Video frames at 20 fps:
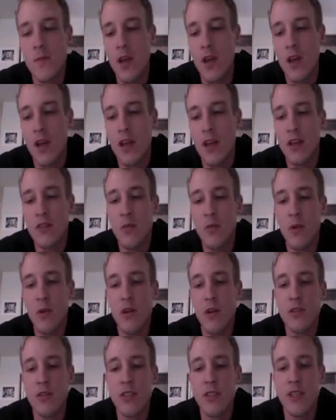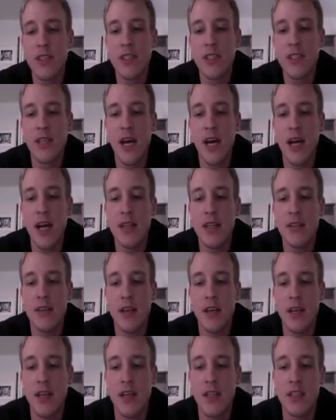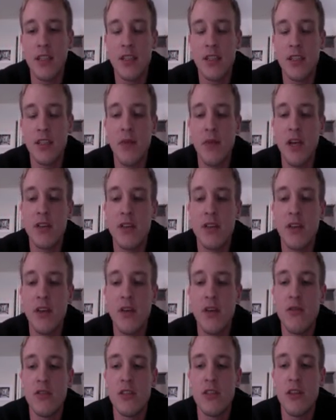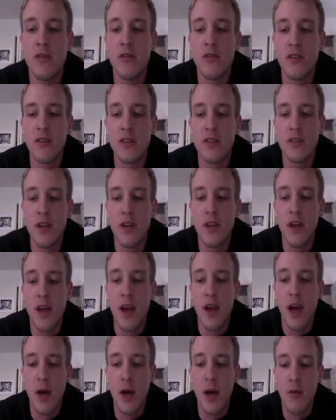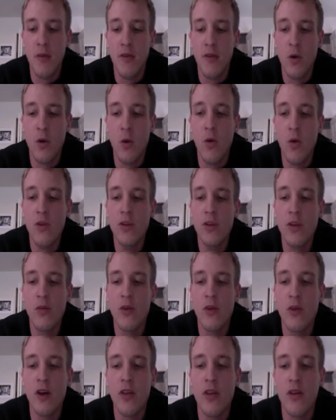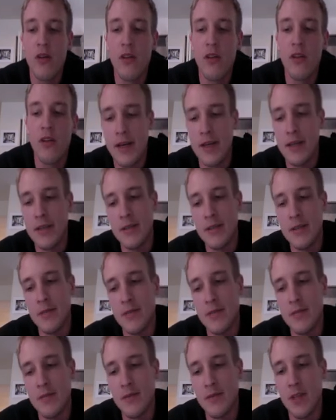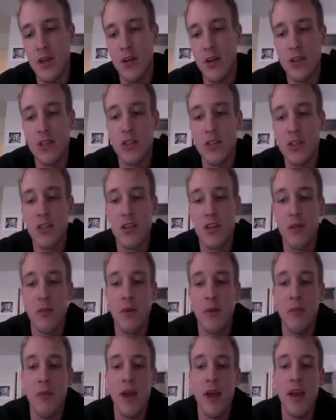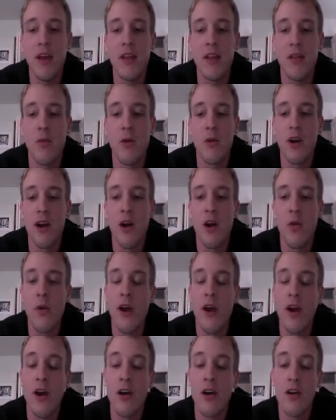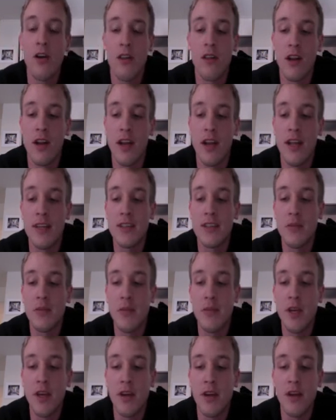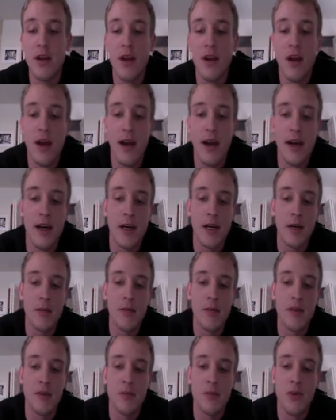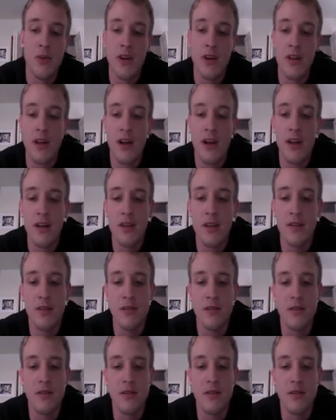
It's one of those things that it just makes a huge difference. If you're holding your breath all, you're just going to be making the workout way harder than it needs to be. You're putting a lot of